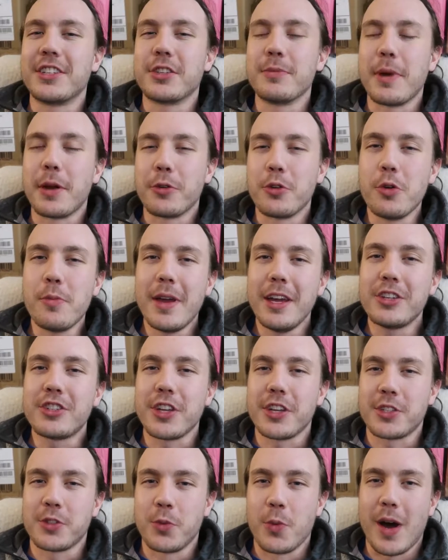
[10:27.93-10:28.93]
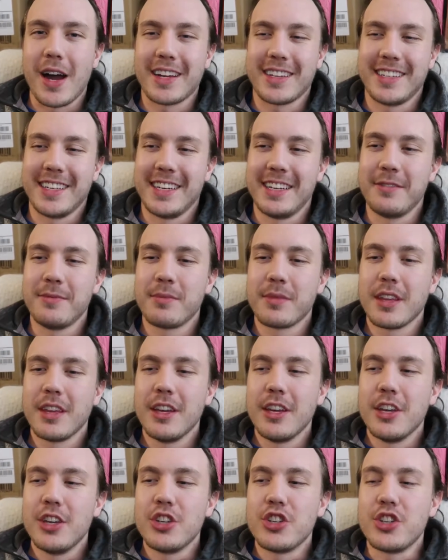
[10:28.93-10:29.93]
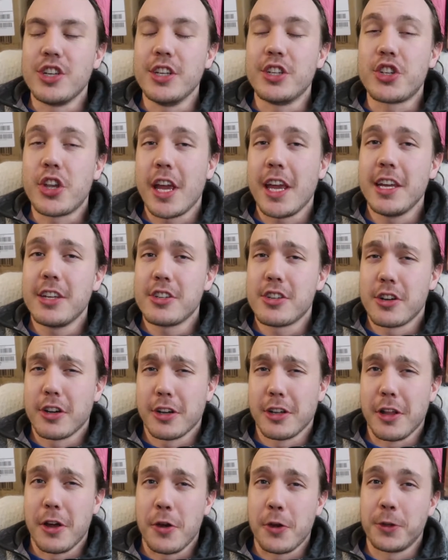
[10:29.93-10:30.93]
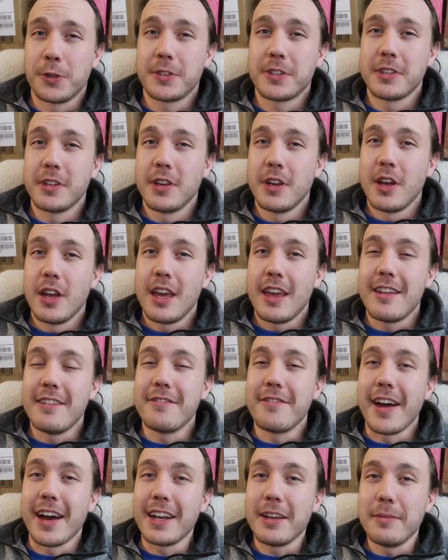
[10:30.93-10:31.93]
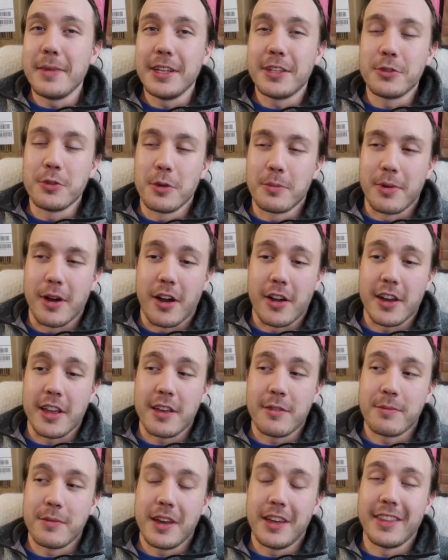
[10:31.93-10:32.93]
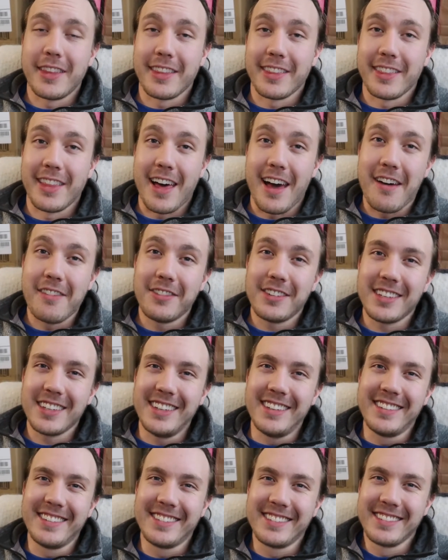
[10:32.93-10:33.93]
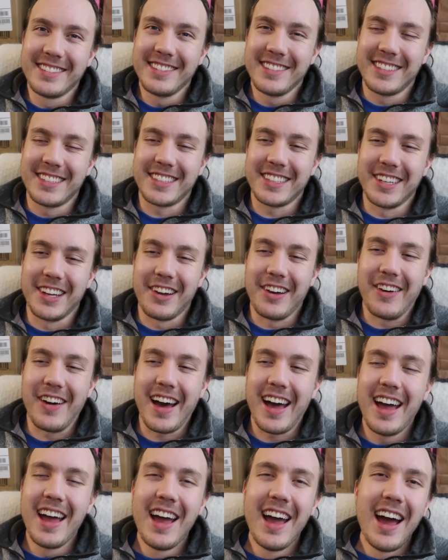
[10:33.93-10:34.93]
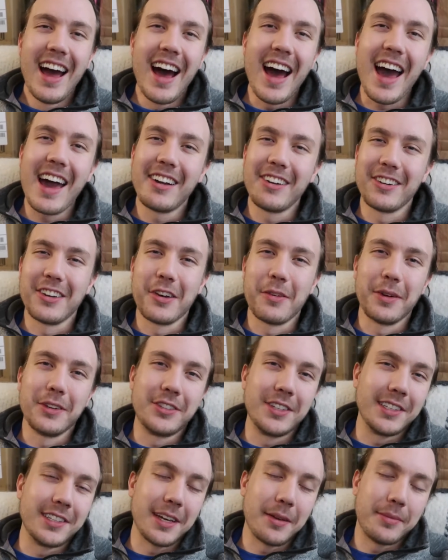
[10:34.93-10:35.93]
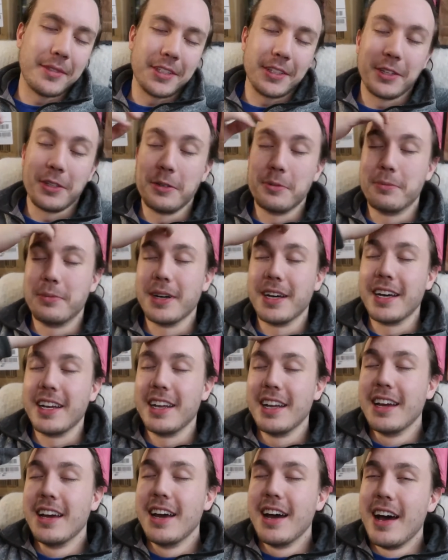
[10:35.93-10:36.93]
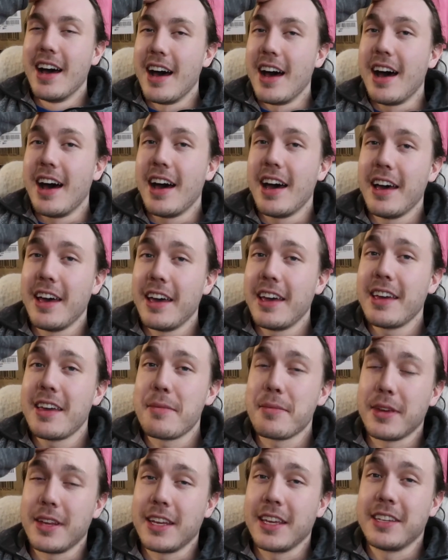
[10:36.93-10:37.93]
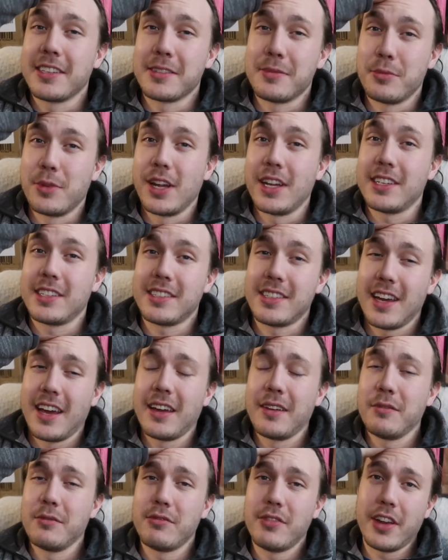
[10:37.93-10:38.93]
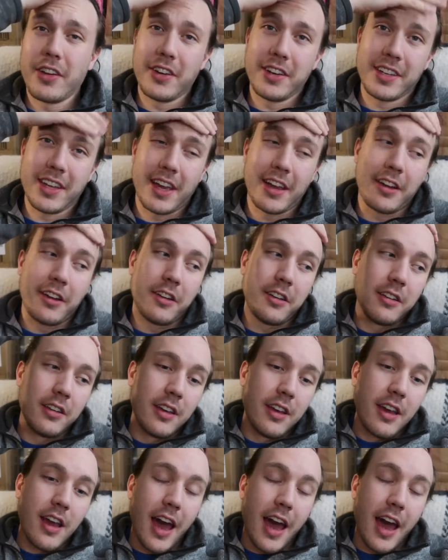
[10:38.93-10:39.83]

So my roommate just walked in. She changed her clothes, invited me to a party, and then left. So I don't know what she's up to, but I am gonna get some rest. I am very tired.